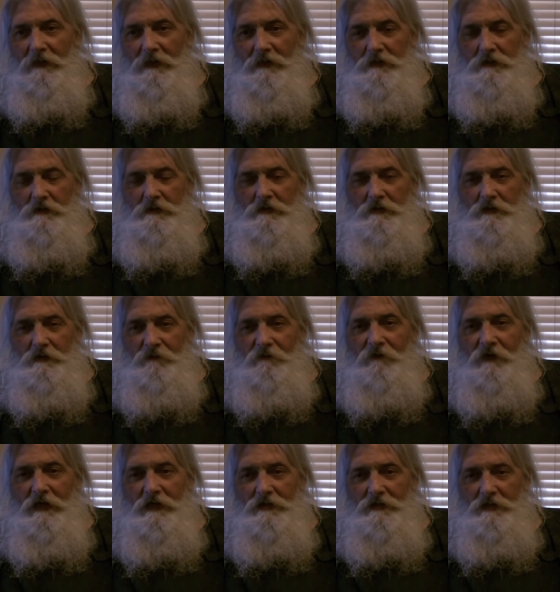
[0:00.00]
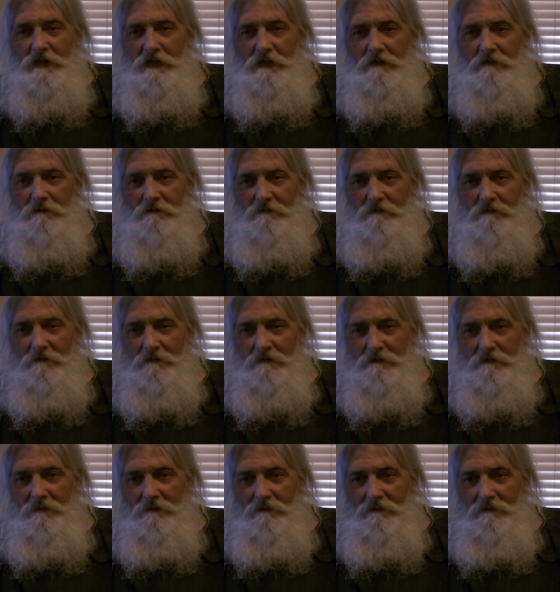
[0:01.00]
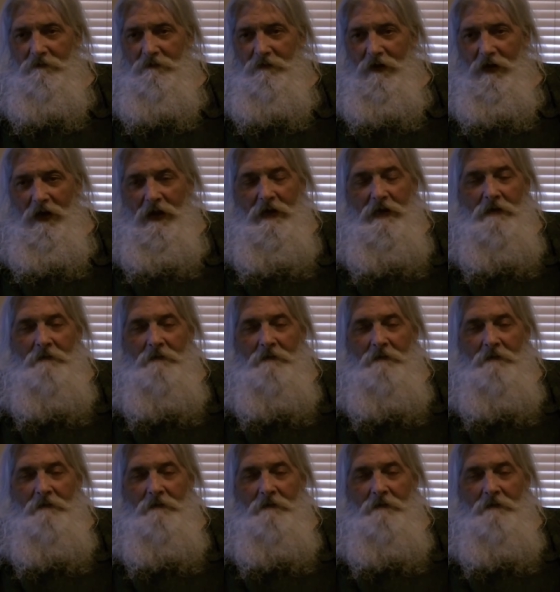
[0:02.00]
let's just face it, I